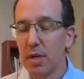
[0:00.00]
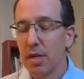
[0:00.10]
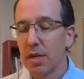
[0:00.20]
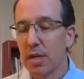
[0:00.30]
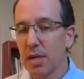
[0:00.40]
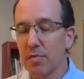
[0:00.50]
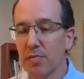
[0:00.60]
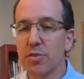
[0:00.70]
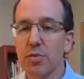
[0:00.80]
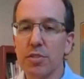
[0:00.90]
of
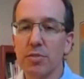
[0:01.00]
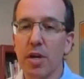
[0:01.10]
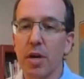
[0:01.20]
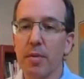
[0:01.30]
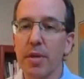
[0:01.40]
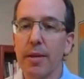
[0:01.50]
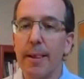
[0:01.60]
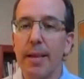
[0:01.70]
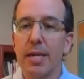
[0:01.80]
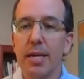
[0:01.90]
the tourism economy,
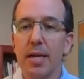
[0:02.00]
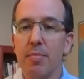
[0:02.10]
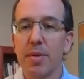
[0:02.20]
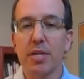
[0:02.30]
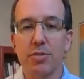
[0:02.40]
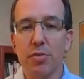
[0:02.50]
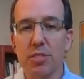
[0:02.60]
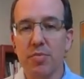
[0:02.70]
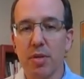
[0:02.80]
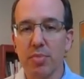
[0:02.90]
and because
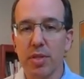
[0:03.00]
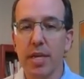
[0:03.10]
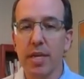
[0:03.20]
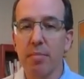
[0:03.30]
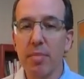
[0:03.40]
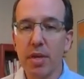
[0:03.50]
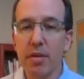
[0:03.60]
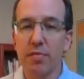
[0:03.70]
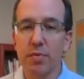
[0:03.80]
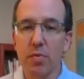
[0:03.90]
tourism can play a
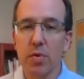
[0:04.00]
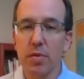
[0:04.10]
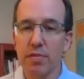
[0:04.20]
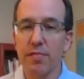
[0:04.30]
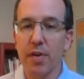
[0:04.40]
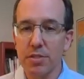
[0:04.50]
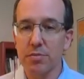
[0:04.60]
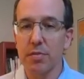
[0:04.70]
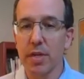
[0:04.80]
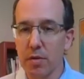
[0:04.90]
meaningful role in
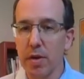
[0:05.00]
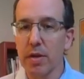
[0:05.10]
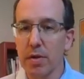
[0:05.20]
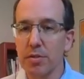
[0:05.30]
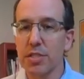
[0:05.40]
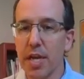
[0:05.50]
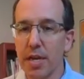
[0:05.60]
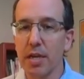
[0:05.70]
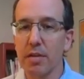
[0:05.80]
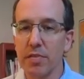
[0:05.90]
fostering a greater
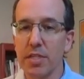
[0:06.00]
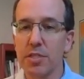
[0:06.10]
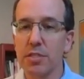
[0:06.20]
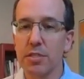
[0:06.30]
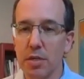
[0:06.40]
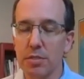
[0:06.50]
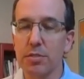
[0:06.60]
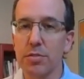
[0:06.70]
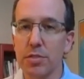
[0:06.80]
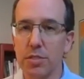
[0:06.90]
understanding of Indigenous
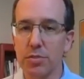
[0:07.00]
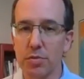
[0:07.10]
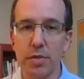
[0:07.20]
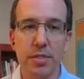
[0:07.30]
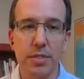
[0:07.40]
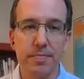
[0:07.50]
cultures and stories.